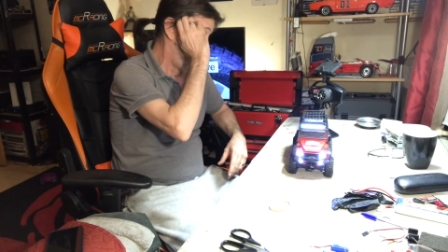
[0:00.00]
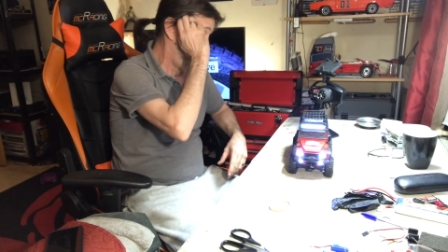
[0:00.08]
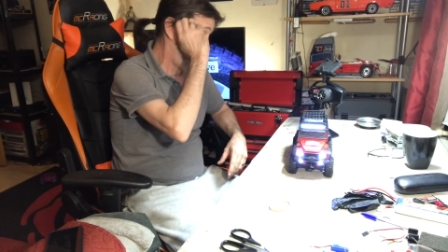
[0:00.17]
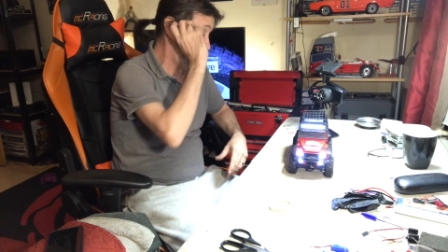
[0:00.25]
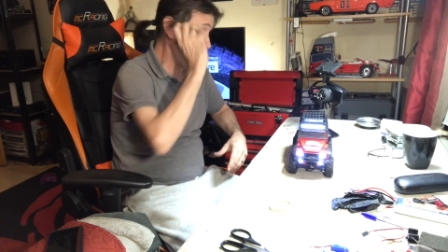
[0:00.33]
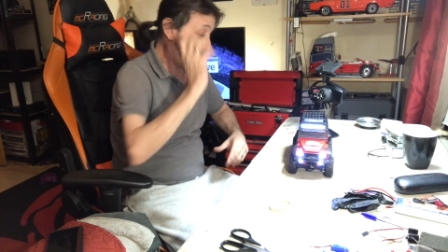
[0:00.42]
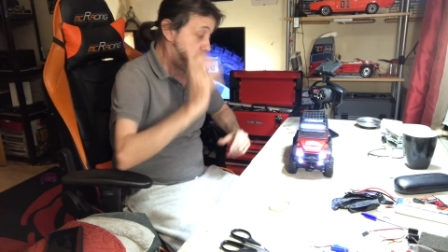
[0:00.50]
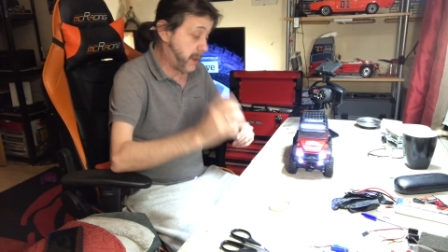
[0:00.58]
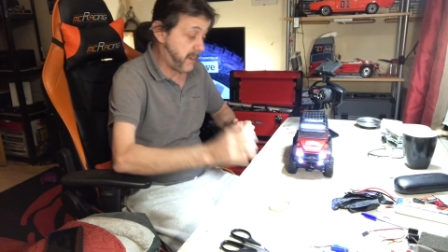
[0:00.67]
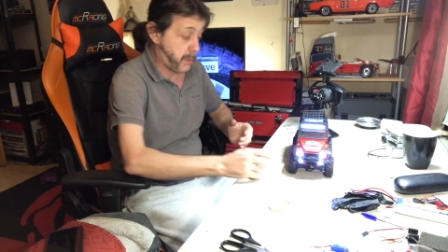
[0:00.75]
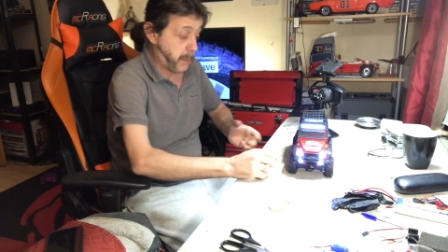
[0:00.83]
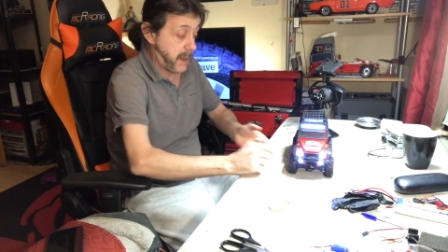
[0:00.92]
just for a bit of
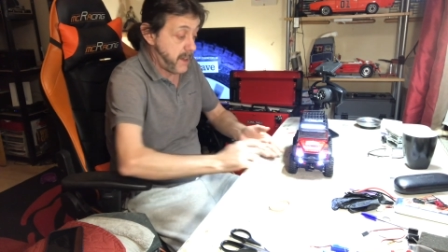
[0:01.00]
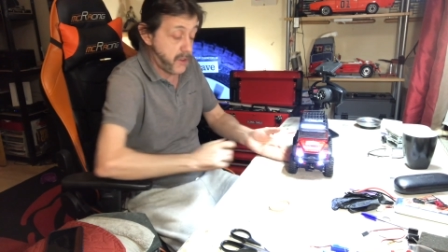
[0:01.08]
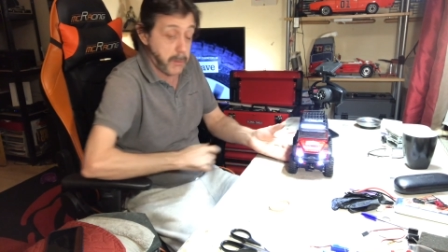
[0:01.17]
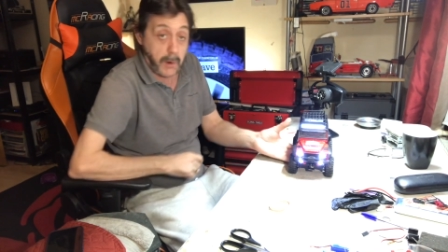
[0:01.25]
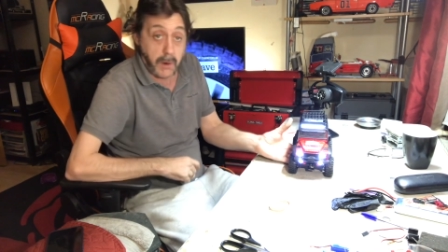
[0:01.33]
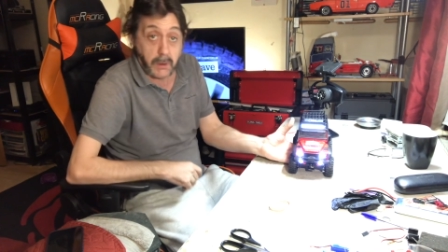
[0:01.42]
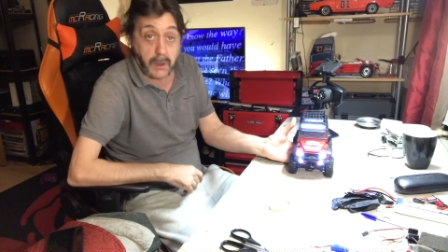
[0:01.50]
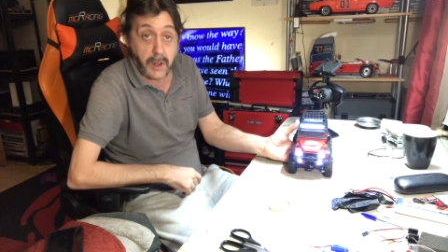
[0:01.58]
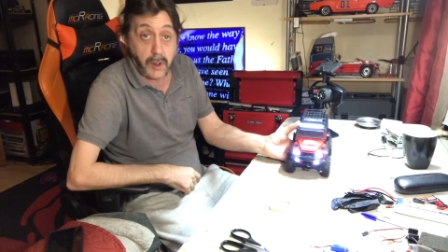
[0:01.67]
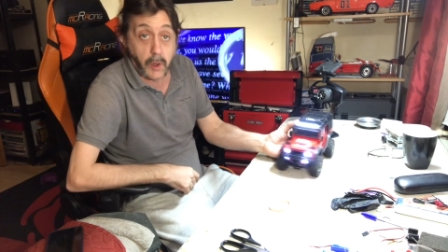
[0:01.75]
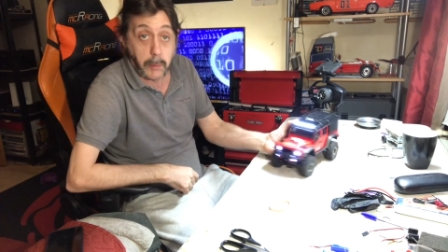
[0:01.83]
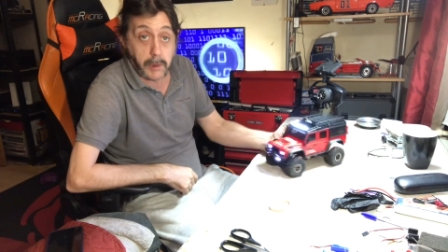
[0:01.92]
a play tomorrow, I'll get a
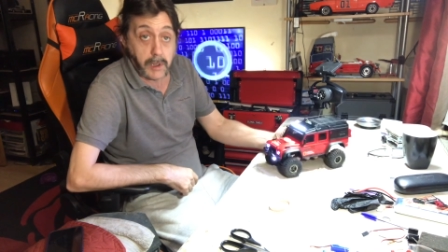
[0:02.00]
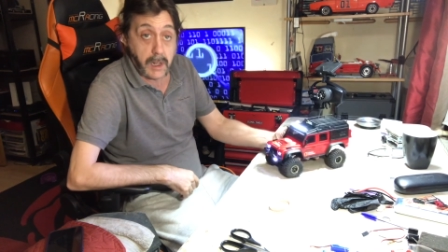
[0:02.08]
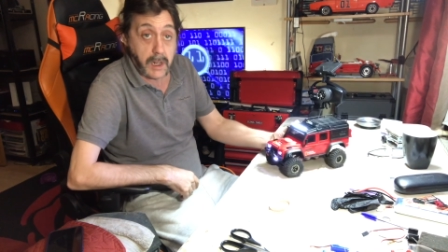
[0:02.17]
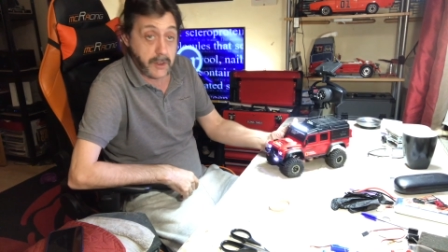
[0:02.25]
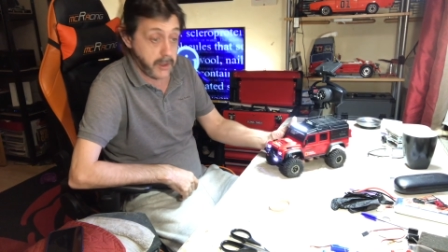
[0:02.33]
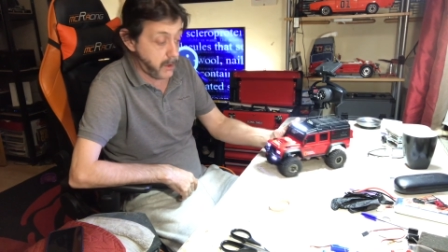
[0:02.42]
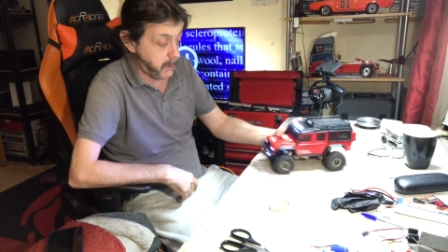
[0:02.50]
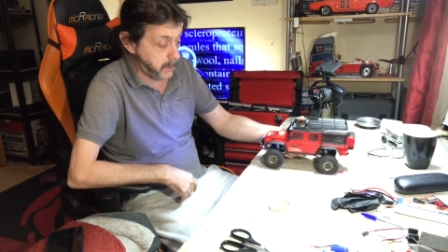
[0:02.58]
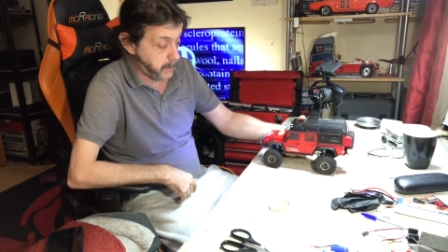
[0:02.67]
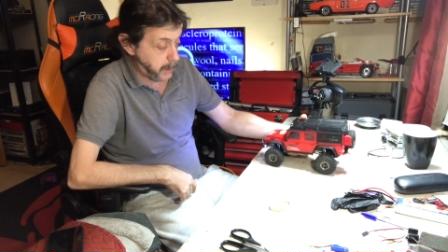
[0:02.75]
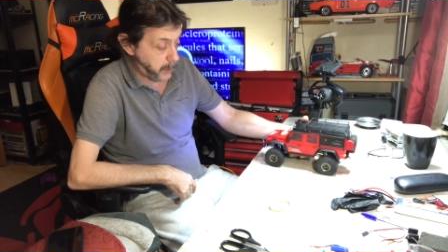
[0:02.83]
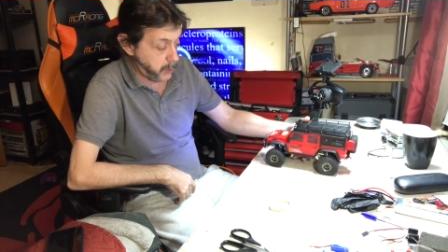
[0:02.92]
couple of cars out and
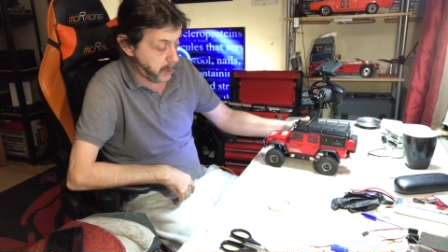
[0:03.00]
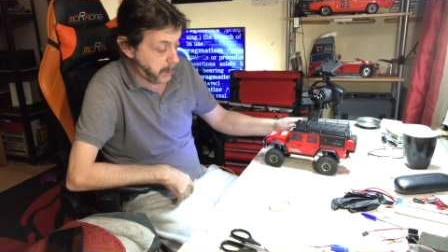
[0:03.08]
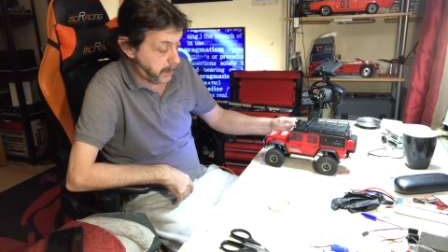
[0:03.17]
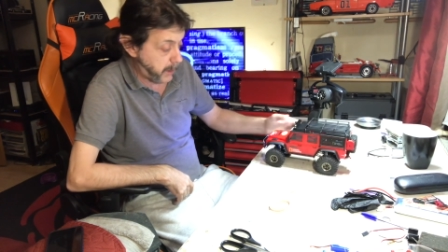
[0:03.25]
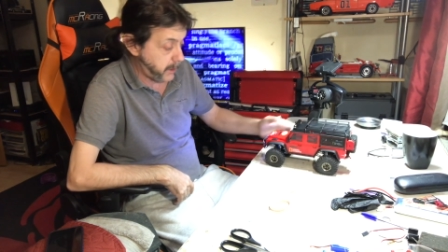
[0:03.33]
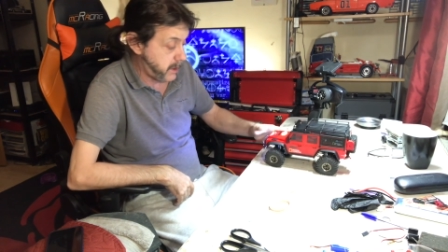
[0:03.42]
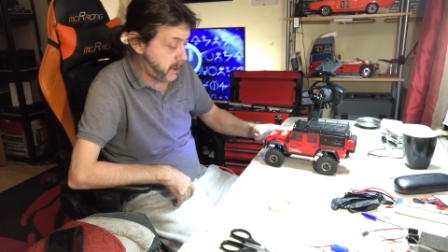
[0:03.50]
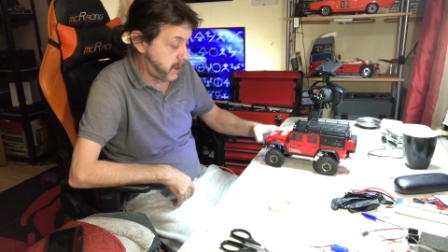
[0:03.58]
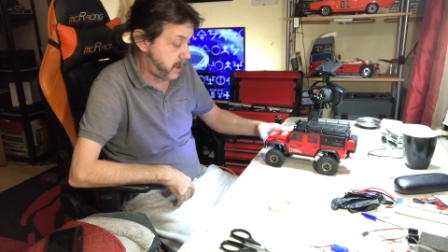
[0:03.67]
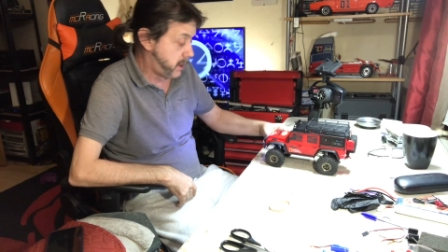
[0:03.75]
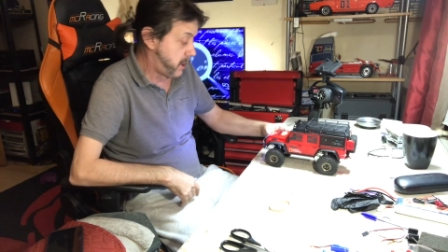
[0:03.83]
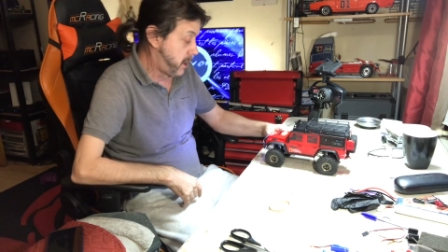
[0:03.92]
post them up on
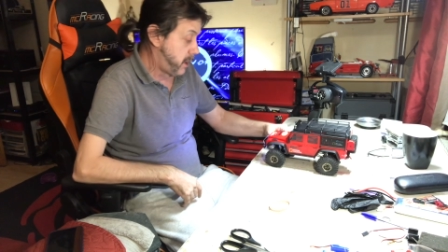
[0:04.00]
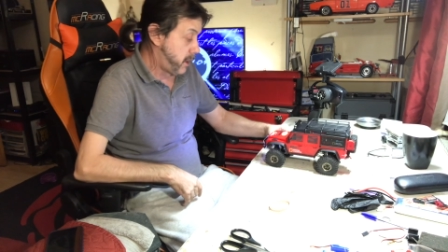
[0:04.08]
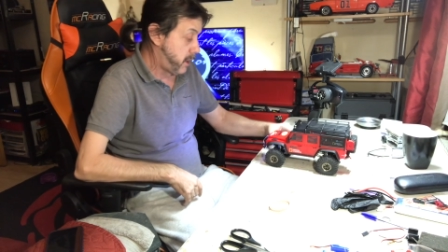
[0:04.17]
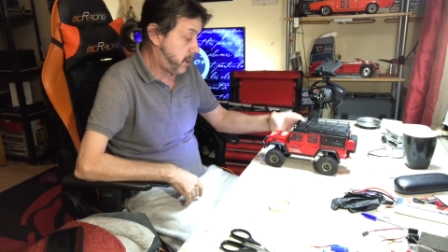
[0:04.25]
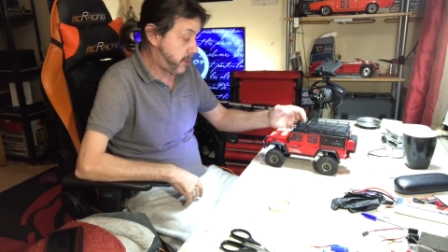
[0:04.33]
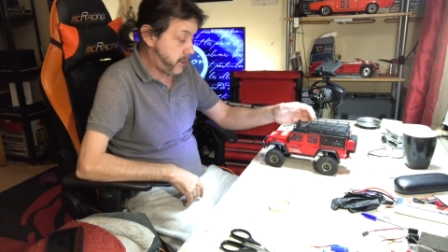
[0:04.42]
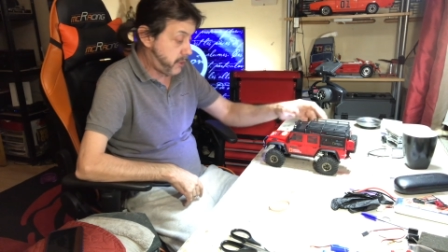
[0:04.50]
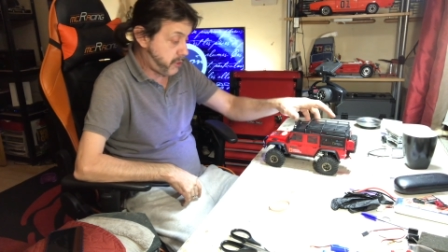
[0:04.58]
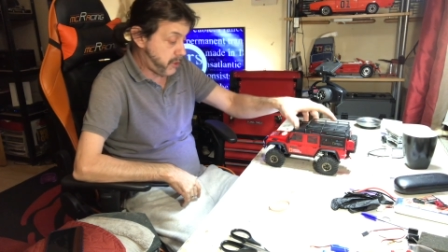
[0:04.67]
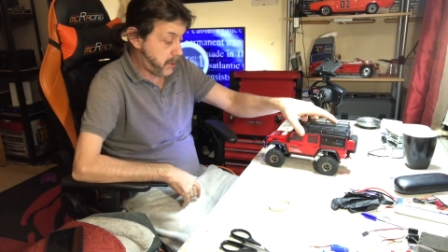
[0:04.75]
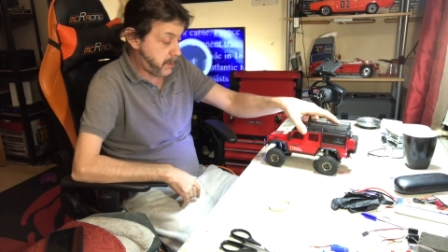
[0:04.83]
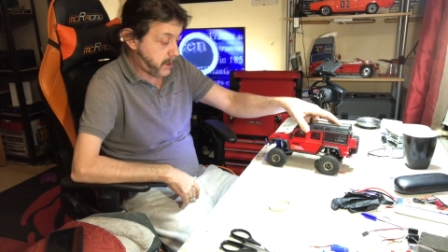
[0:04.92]

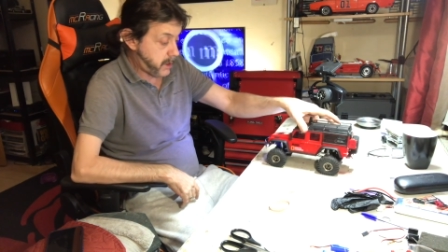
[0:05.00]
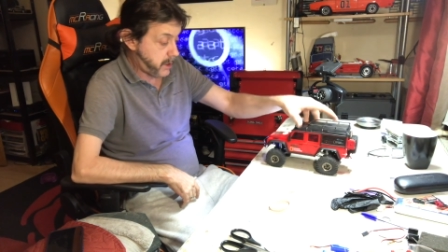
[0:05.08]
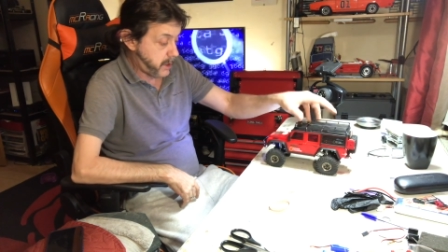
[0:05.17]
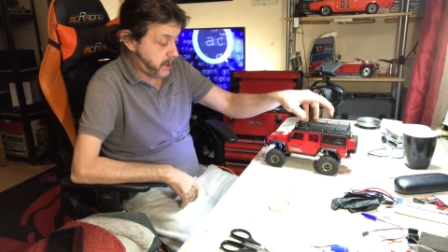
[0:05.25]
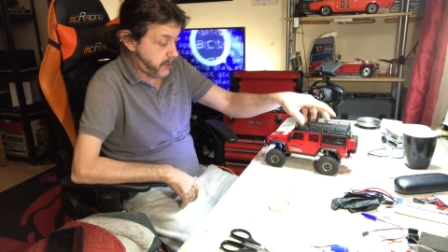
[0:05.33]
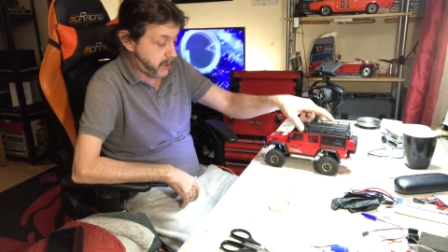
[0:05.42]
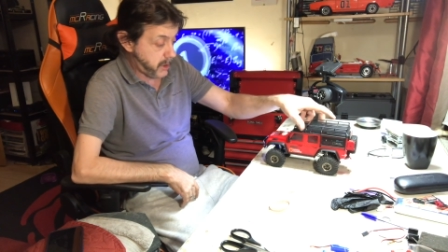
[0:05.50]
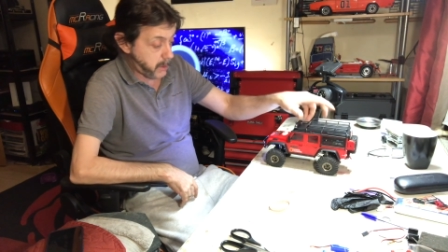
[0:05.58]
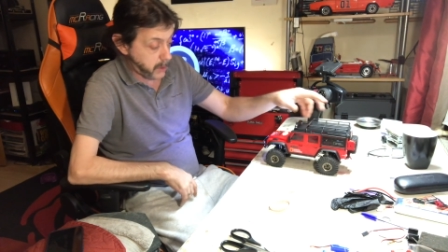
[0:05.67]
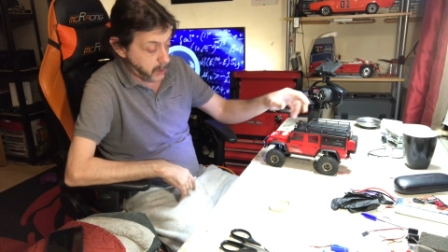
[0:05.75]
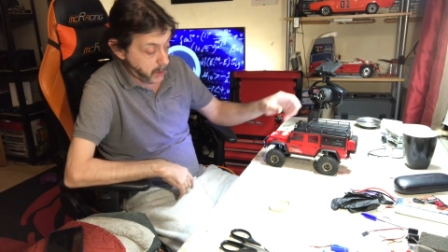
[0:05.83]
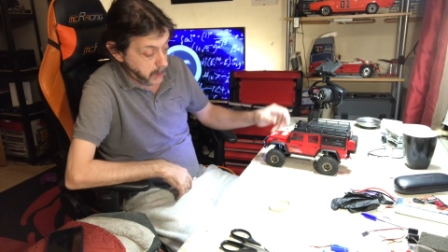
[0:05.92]
YouTube and see what's
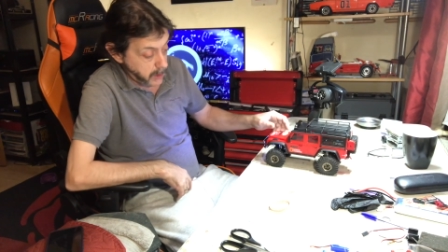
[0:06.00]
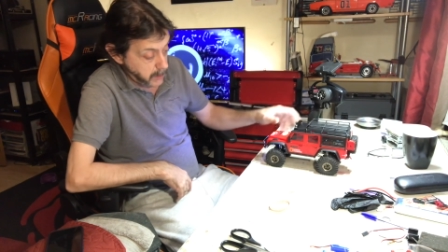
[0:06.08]
going on.